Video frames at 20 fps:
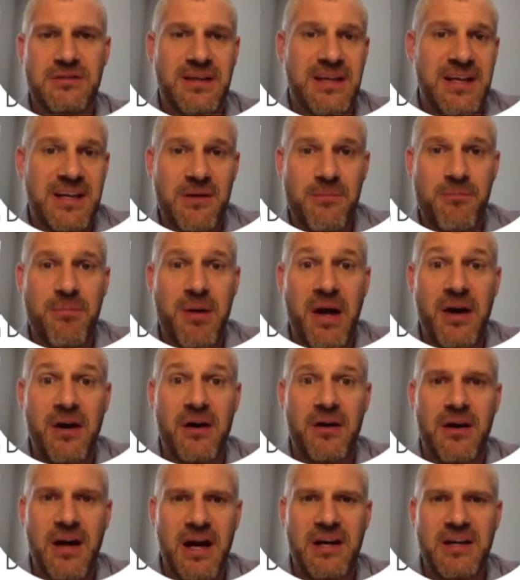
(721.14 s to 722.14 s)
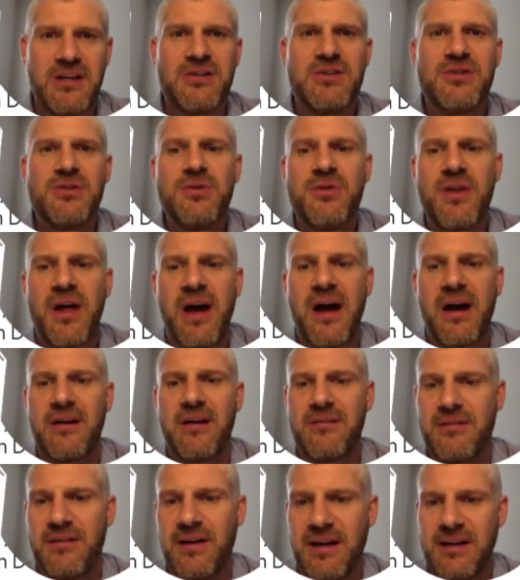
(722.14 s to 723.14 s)
get it better? How do you do that,
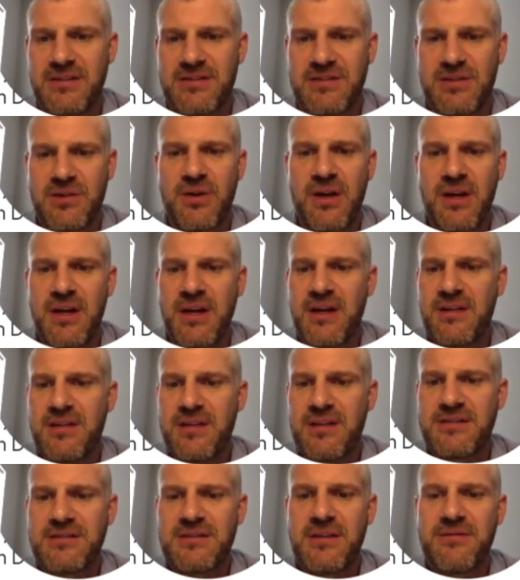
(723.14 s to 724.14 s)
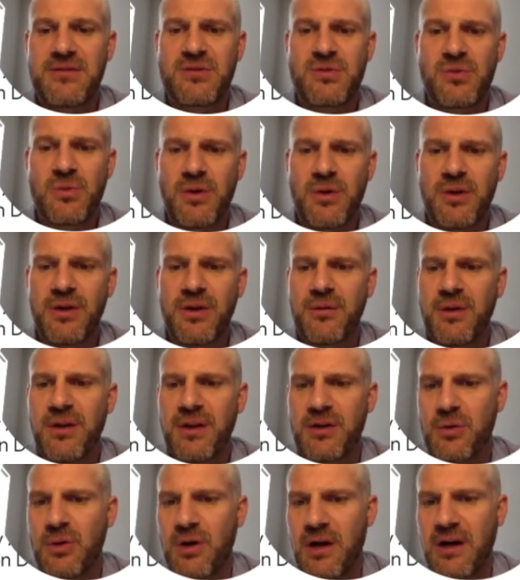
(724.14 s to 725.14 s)
right? So this stuff is really, really
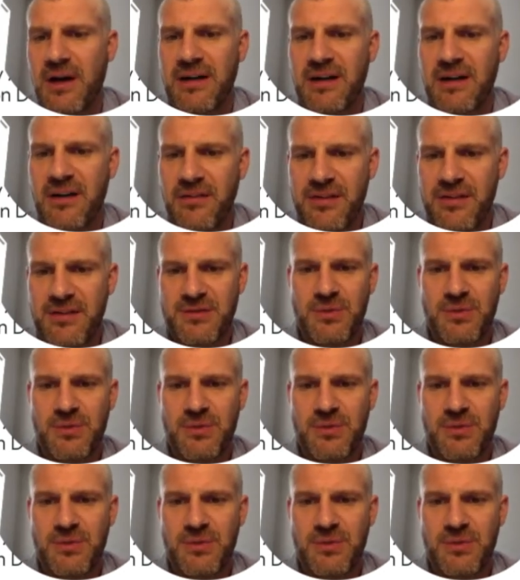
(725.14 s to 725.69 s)
cool. All right, now this